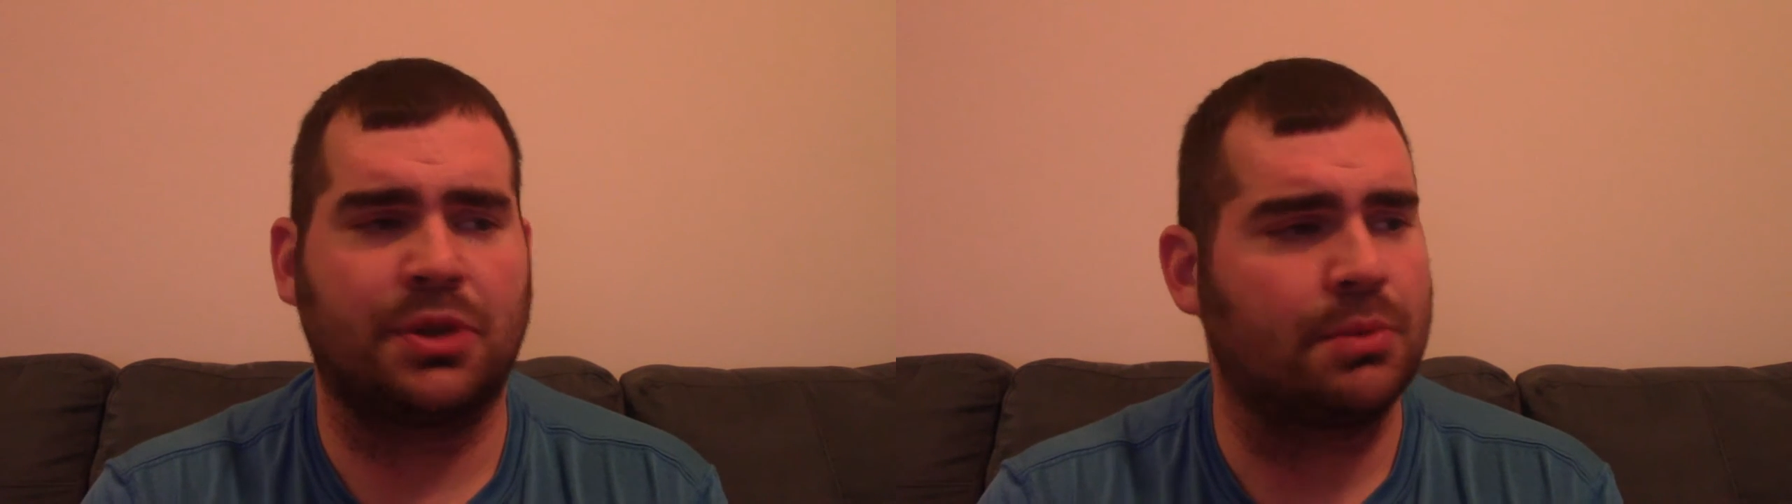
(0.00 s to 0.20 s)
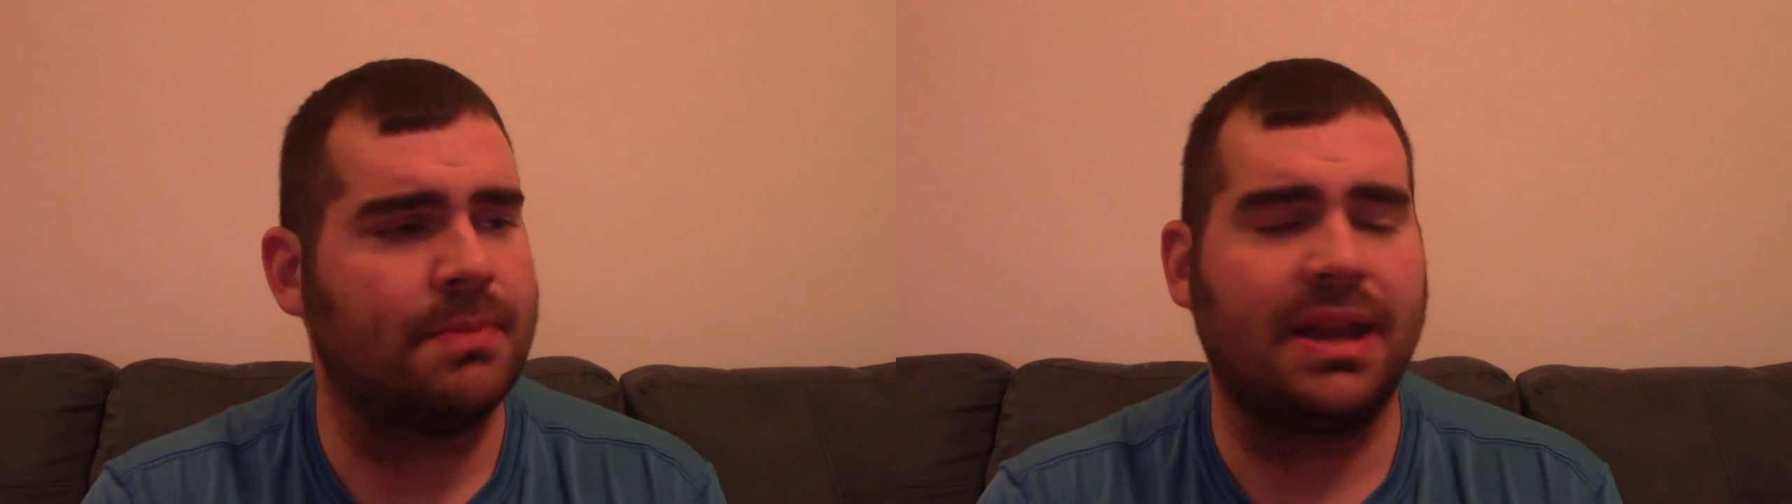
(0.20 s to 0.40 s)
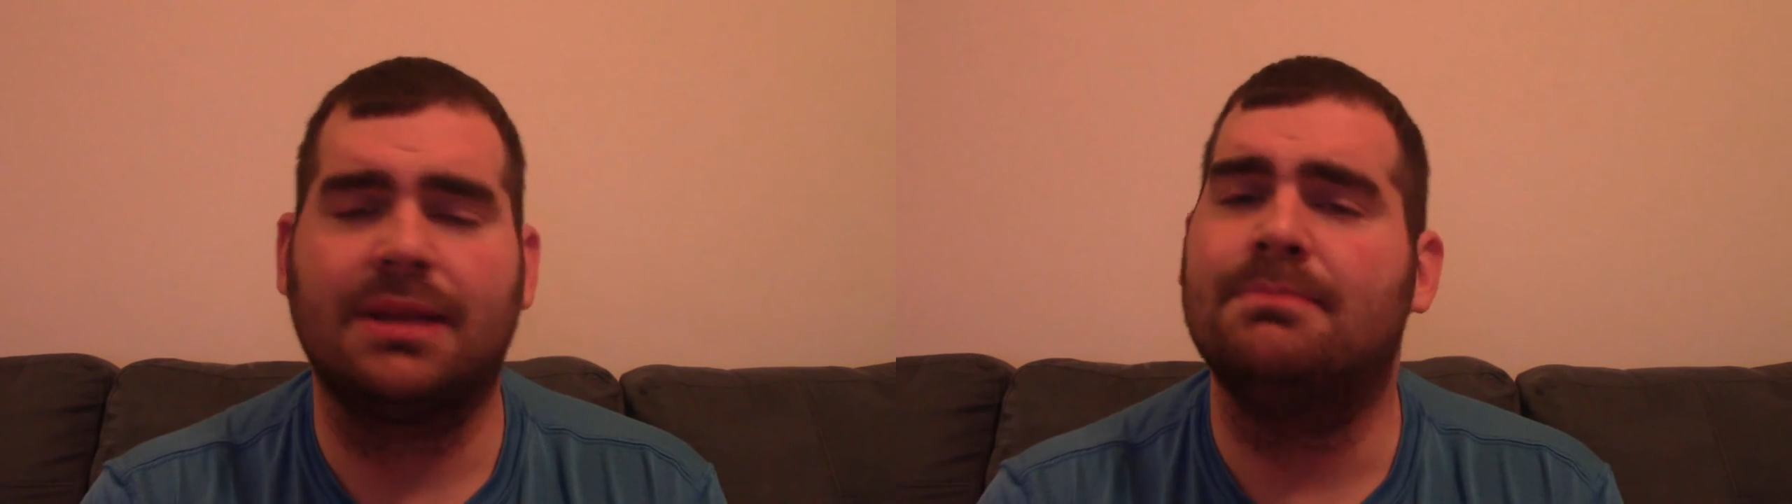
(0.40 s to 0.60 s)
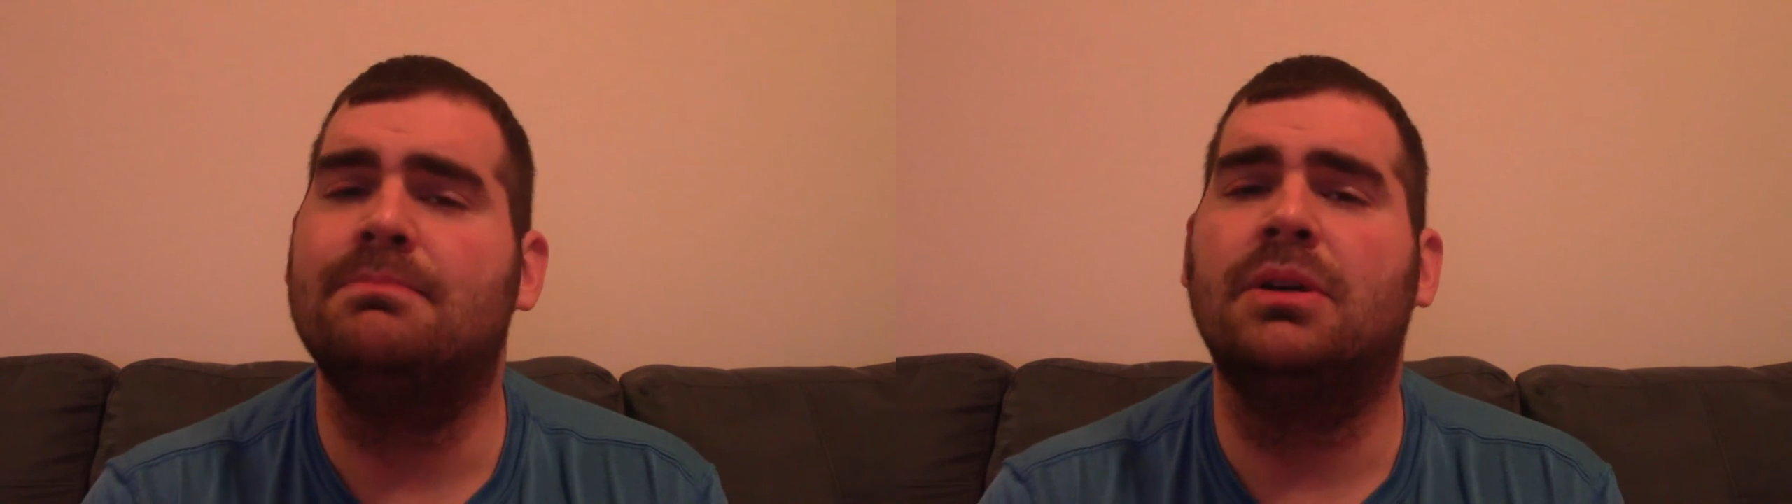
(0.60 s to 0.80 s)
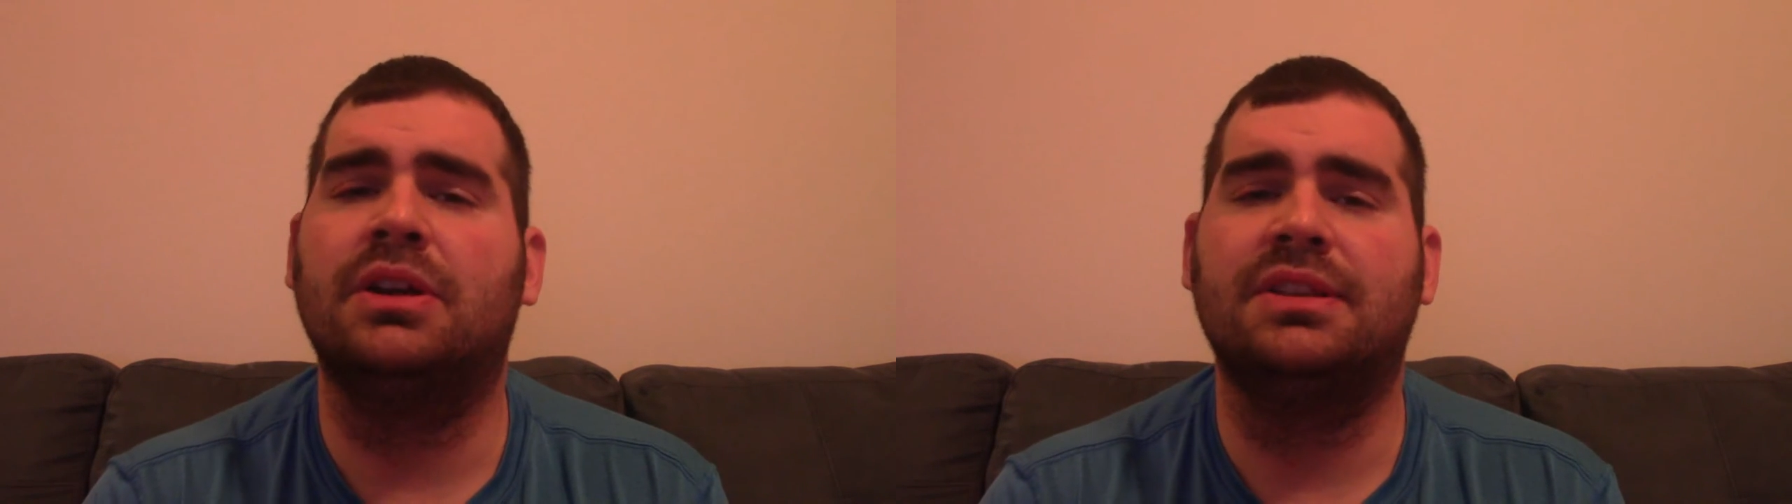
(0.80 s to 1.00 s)
They're
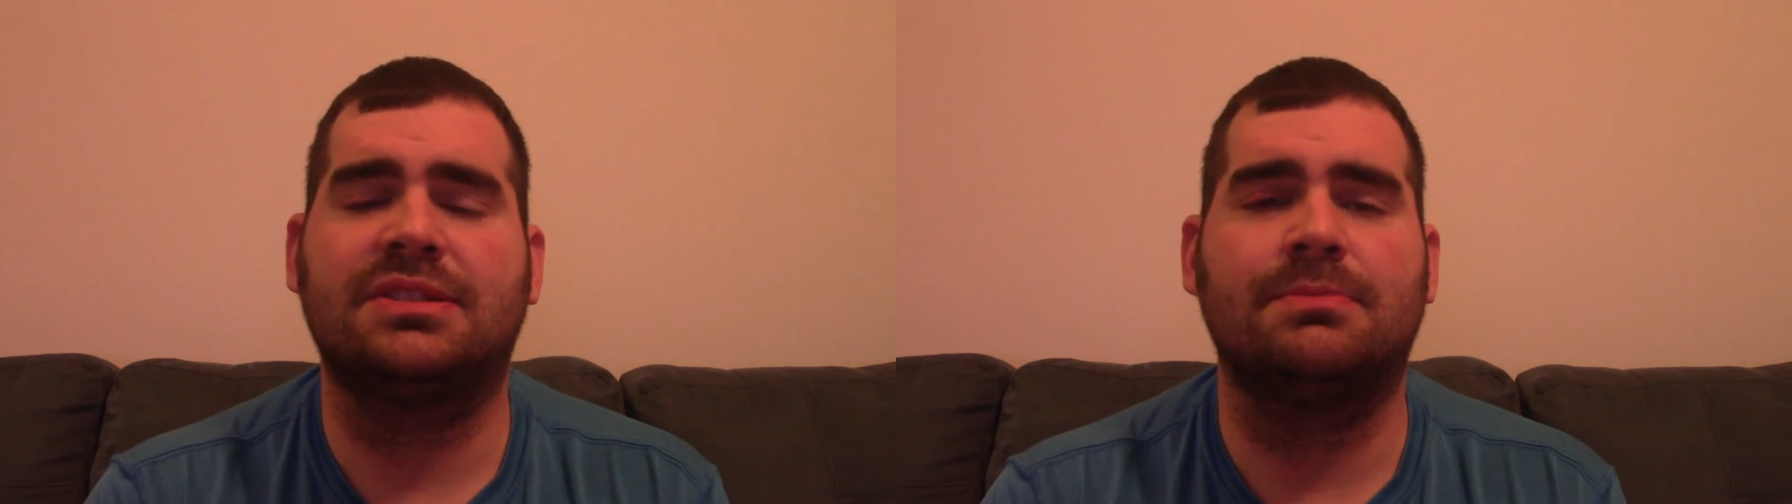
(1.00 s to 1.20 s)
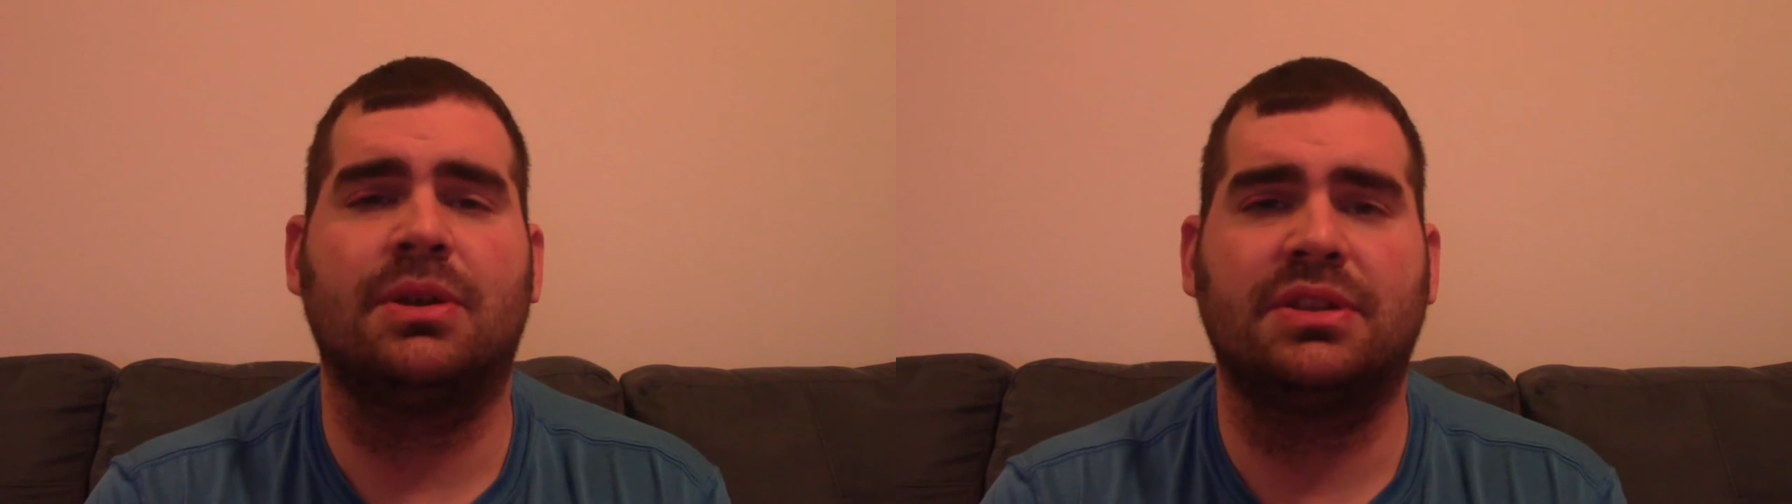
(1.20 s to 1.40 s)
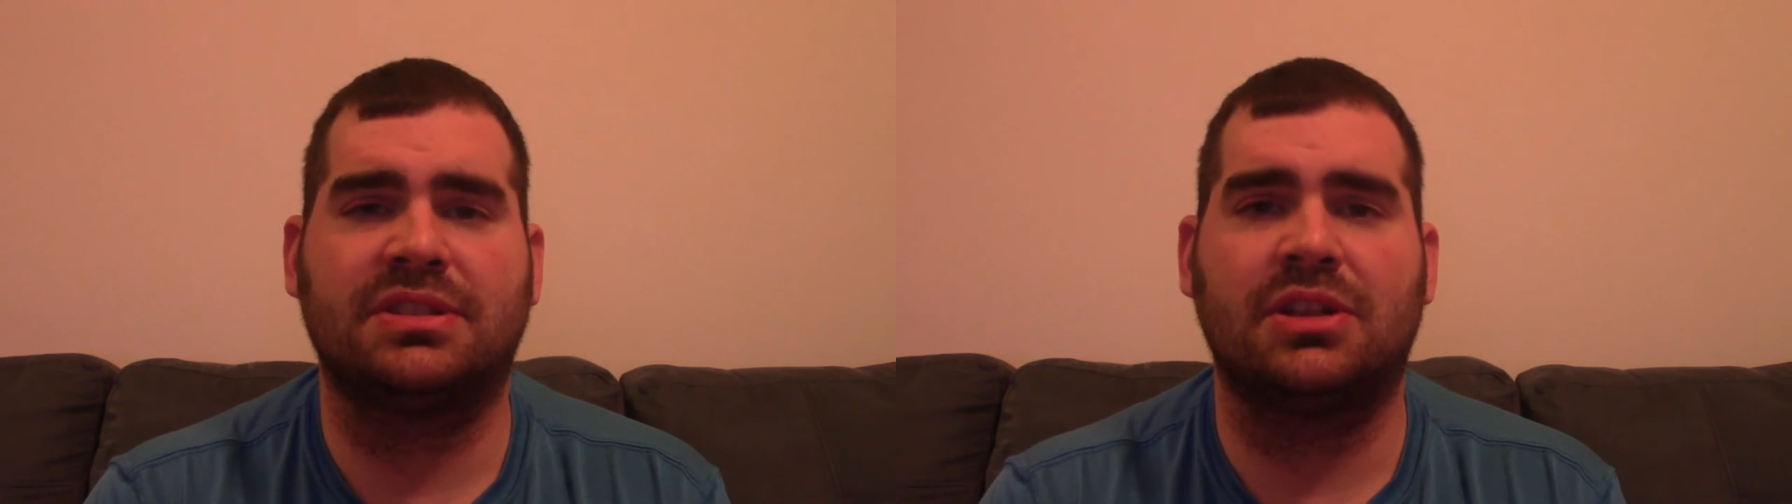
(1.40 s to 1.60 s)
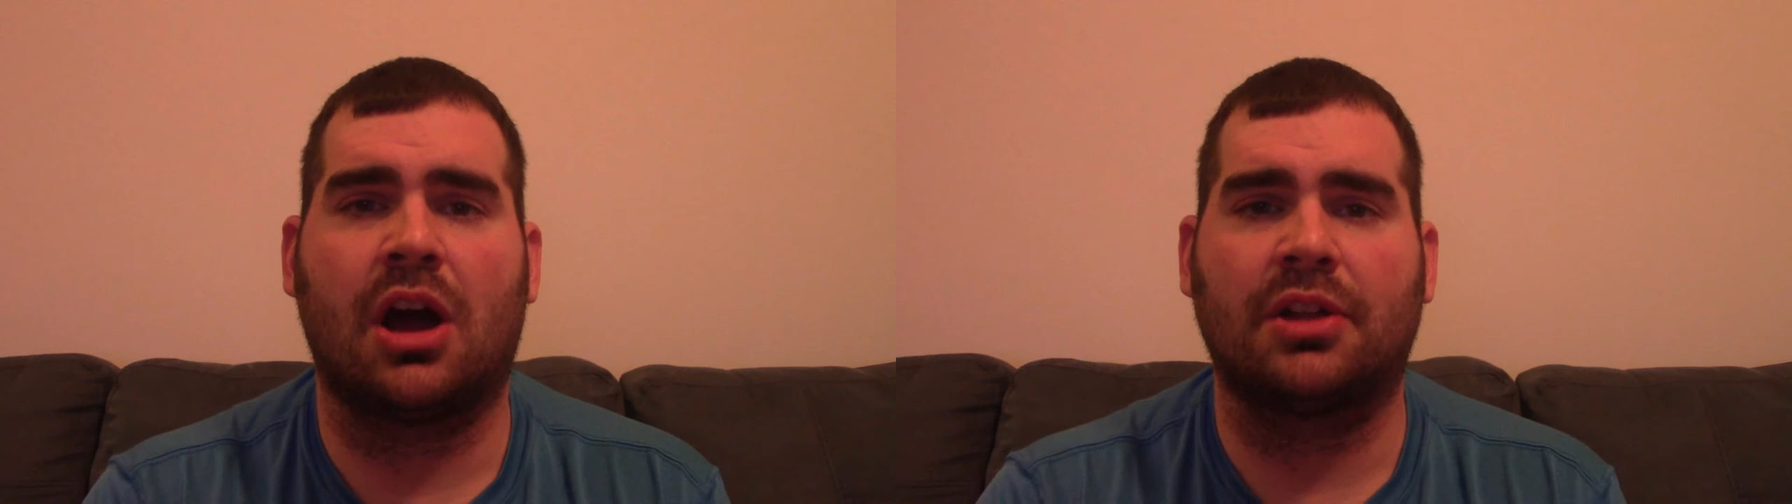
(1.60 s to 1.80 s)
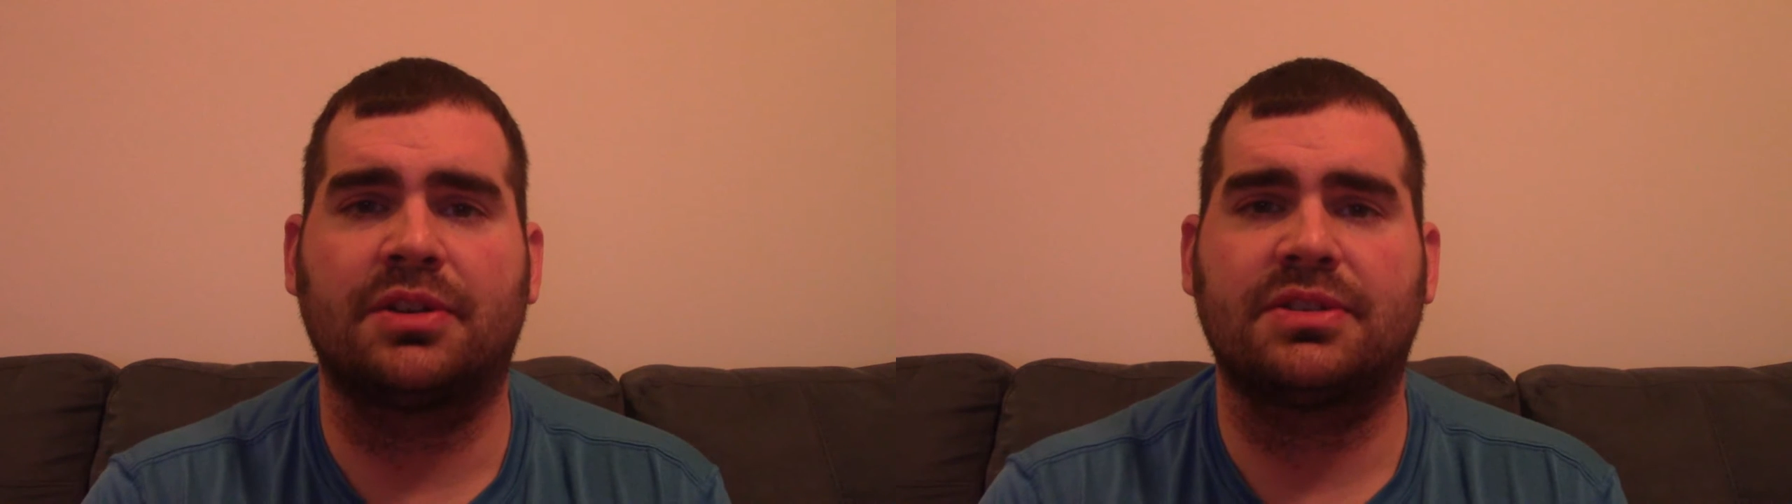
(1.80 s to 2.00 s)
making millions and millions of
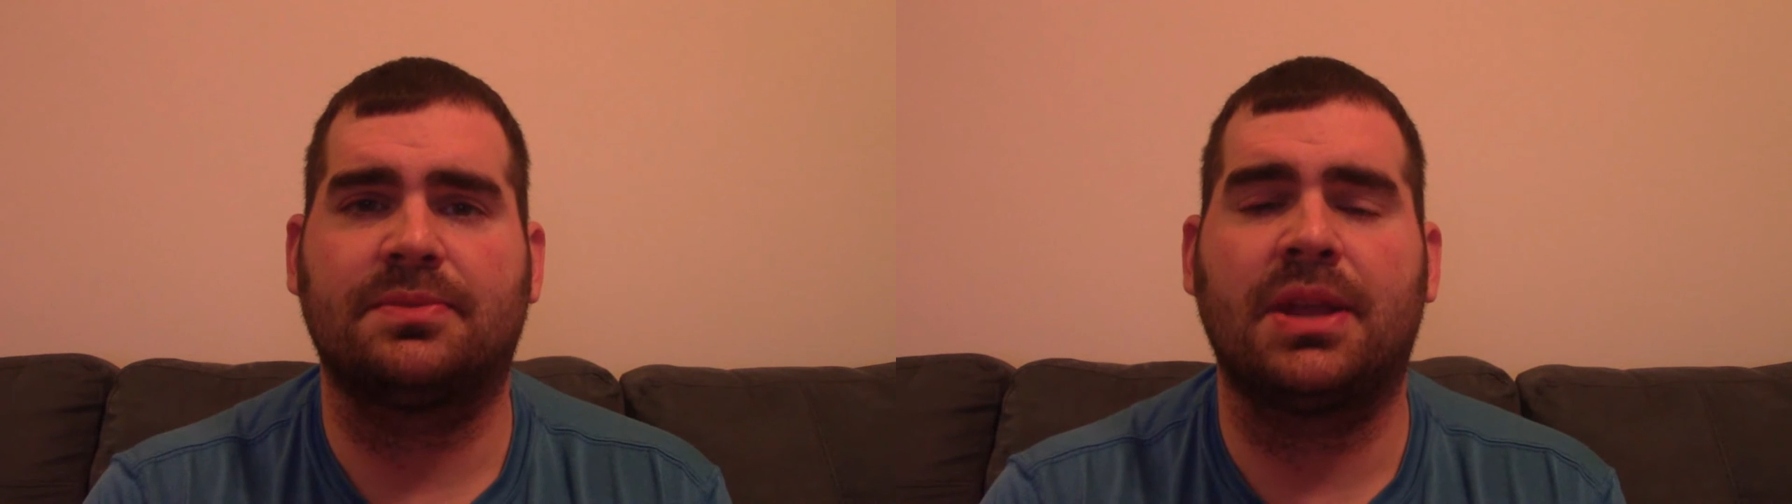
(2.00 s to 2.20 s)
dollars.